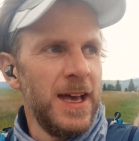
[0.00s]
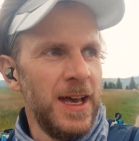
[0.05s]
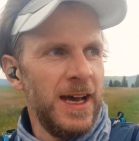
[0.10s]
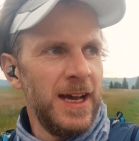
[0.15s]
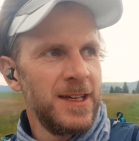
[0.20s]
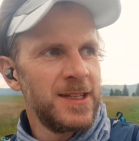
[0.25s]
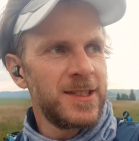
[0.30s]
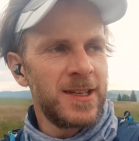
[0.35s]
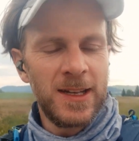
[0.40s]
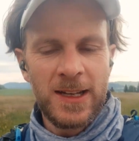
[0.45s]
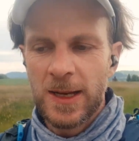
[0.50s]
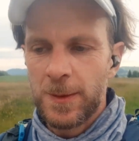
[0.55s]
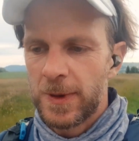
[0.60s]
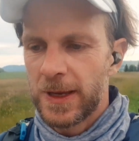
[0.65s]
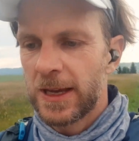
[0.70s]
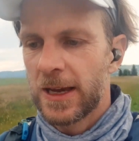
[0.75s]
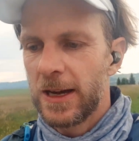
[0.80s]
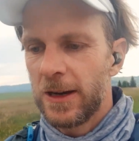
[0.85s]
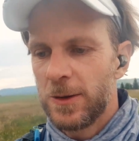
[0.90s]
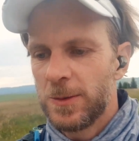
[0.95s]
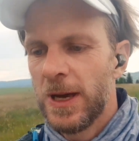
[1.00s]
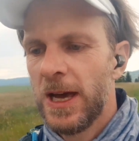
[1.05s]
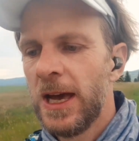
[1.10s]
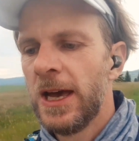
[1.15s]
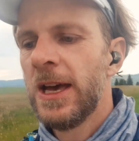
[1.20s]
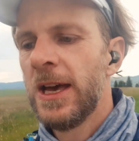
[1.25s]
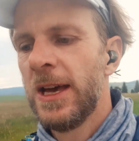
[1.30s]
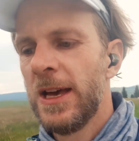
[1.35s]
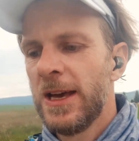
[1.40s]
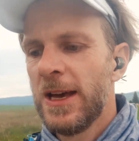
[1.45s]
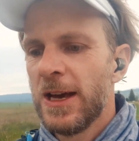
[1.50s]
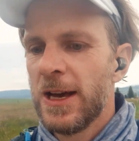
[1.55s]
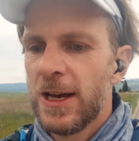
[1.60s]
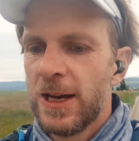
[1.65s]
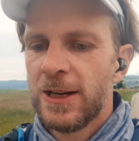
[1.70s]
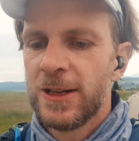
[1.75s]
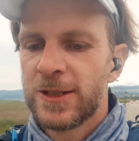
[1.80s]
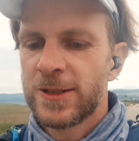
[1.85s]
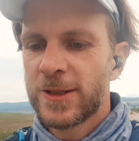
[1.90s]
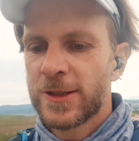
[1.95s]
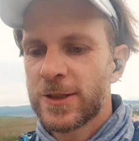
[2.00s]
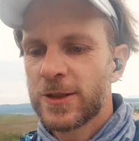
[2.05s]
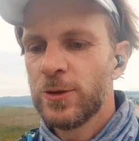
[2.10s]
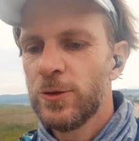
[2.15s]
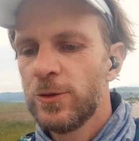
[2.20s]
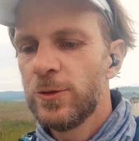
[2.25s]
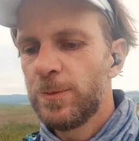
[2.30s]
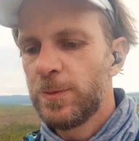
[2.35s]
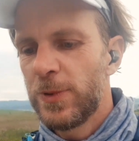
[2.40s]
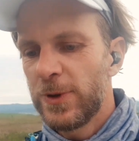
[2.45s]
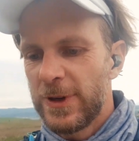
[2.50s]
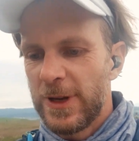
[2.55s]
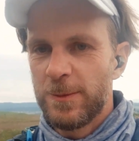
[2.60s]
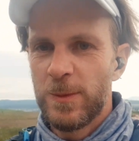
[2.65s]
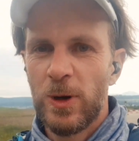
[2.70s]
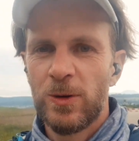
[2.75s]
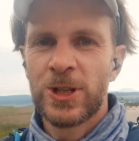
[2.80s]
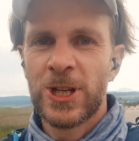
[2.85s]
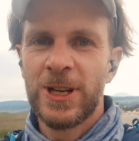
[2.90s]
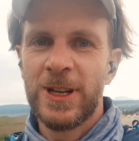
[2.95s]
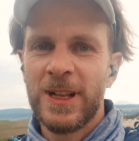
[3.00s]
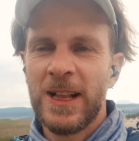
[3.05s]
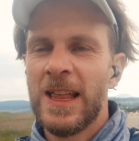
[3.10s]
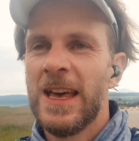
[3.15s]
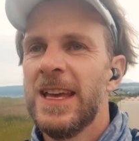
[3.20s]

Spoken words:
I suddenly become super emotional.